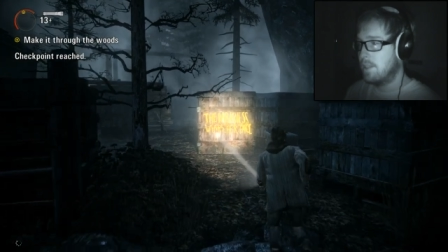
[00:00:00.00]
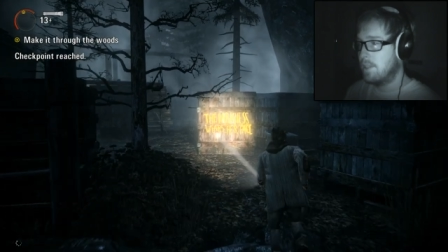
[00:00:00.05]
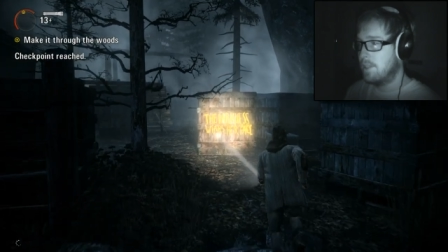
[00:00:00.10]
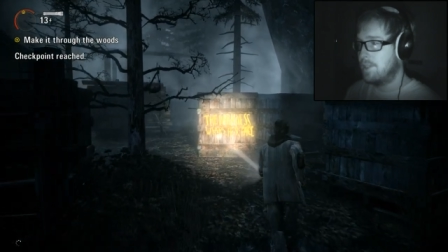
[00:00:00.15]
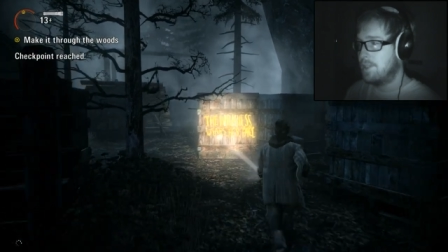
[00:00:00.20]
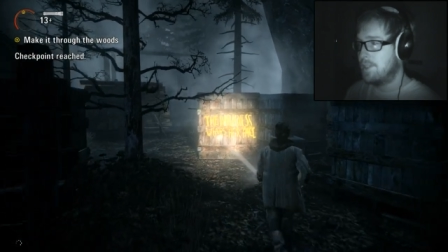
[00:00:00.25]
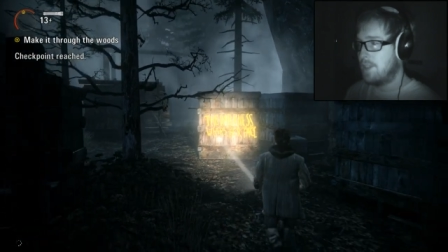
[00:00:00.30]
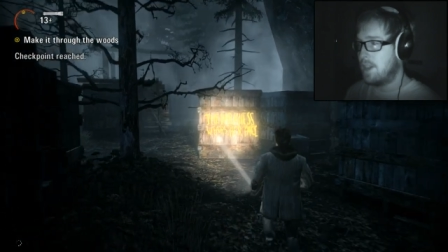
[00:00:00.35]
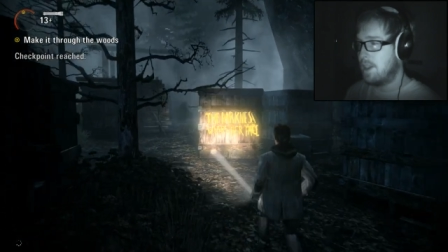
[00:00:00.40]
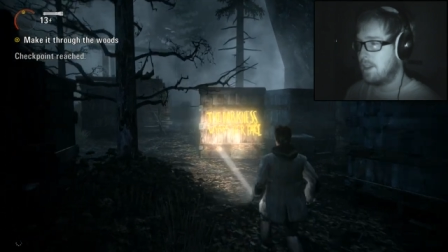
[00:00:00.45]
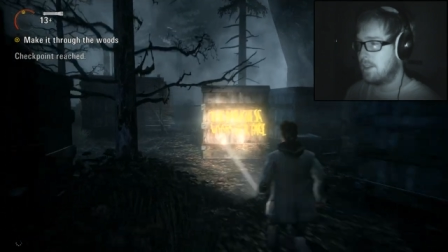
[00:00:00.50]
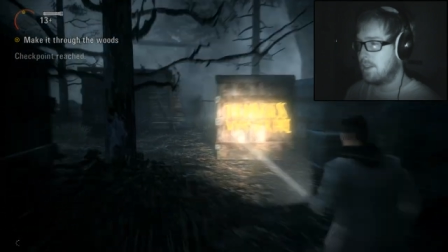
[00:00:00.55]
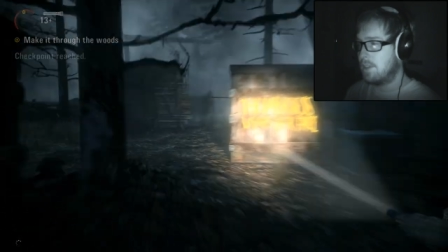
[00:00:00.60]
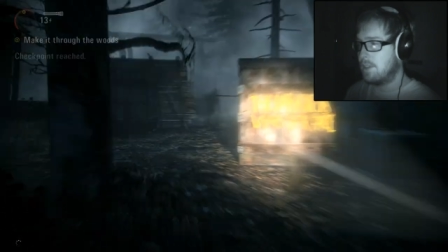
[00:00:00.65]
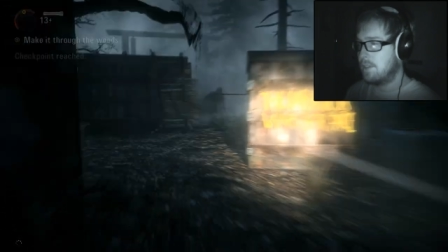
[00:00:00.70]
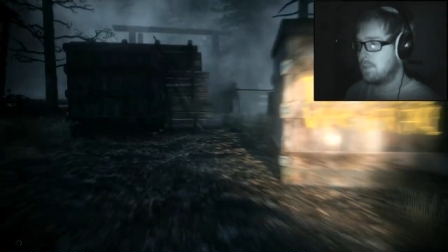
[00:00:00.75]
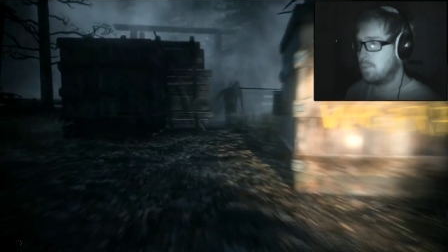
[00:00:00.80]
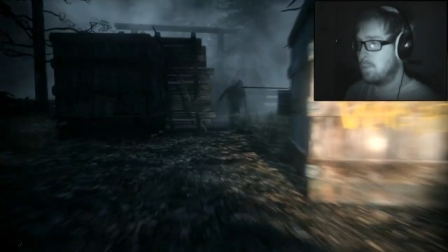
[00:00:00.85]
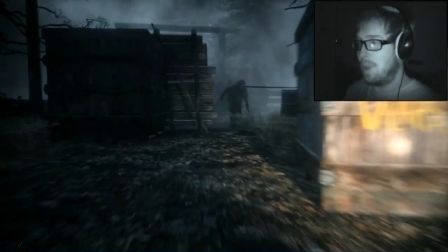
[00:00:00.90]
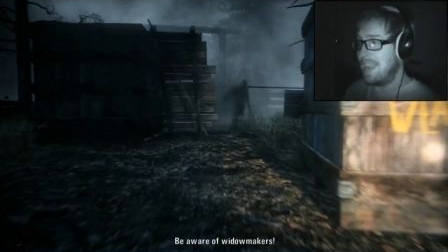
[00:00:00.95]
The
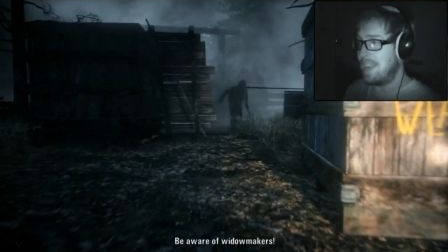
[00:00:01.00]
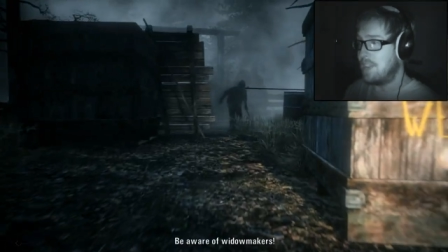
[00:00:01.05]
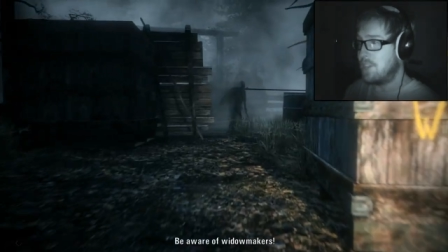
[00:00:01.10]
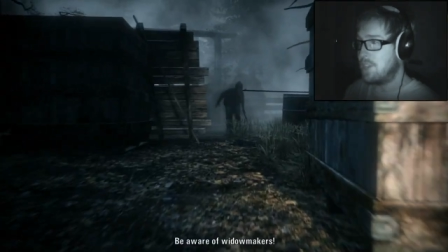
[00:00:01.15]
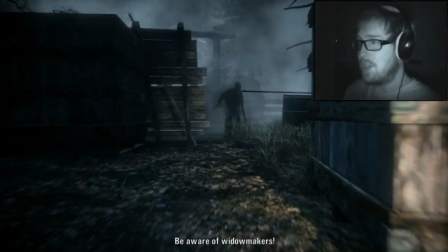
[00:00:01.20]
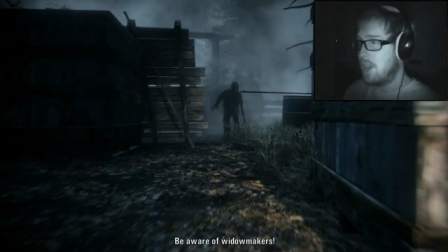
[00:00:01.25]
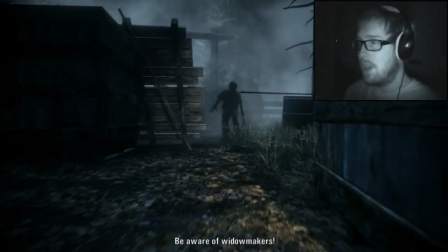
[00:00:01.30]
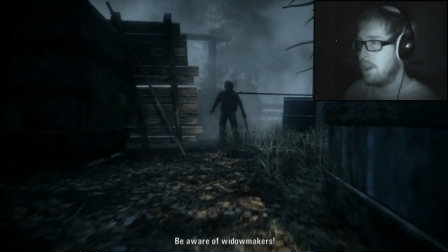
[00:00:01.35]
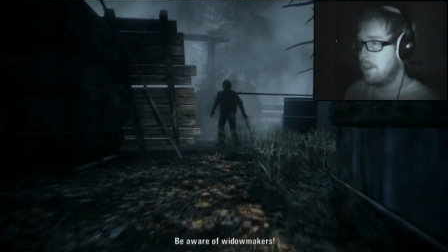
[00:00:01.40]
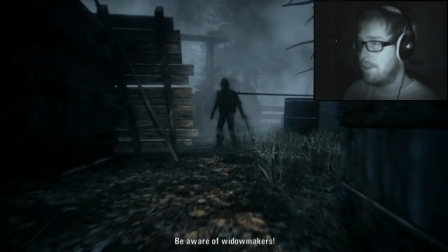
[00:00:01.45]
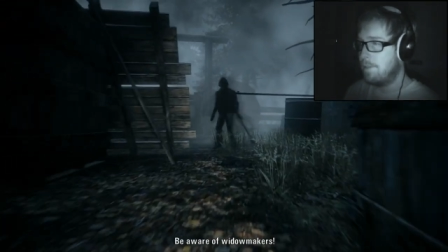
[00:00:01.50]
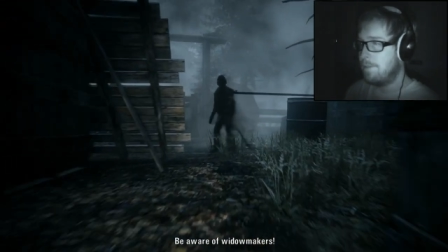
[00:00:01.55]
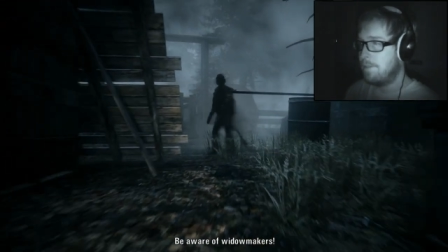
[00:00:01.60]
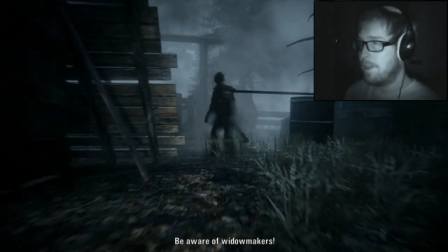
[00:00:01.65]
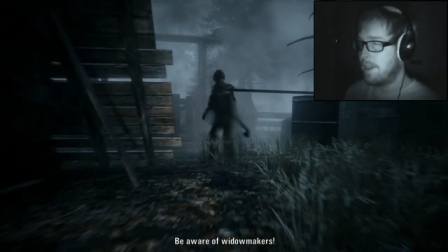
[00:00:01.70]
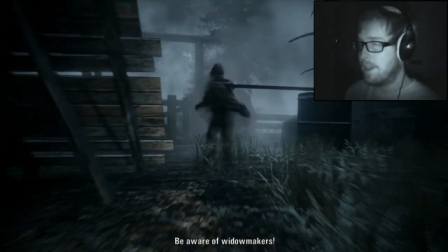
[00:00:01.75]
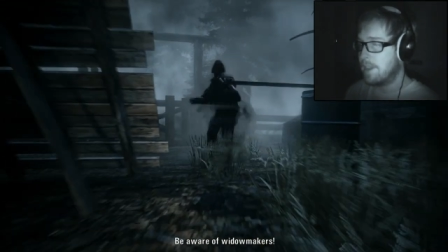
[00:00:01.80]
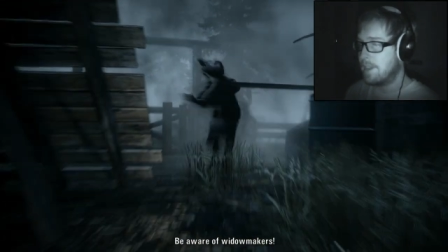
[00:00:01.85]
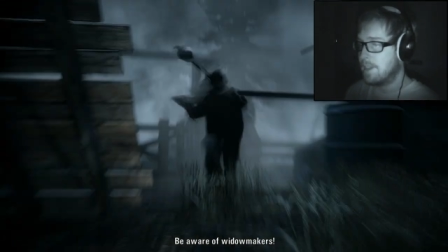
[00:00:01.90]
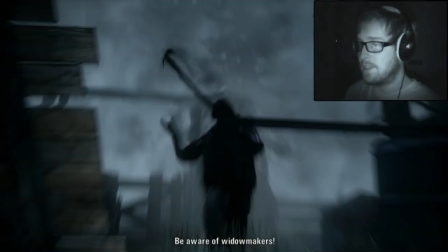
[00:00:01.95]
darkness. Where's her
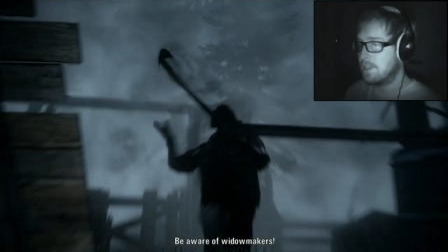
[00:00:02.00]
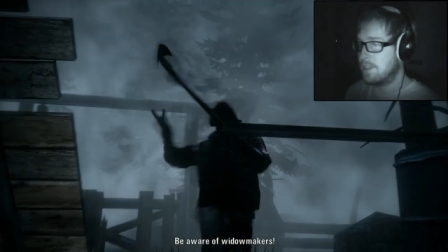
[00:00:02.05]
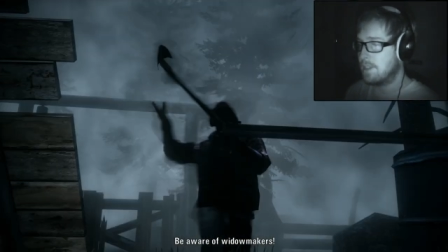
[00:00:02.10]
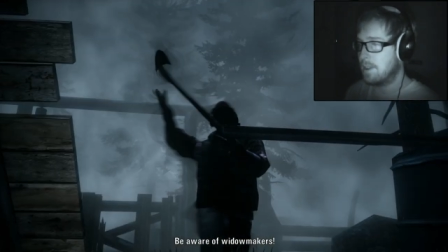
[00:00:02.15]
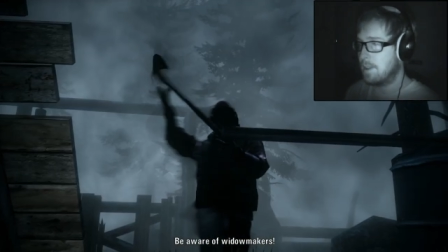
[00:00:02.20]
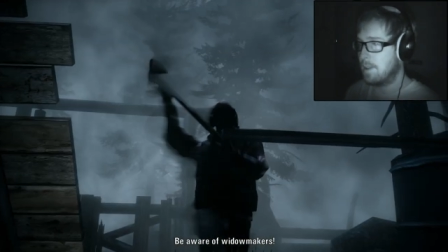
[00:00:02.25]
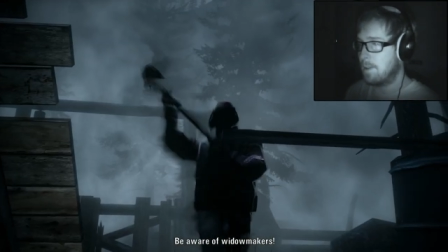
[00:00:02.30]
face?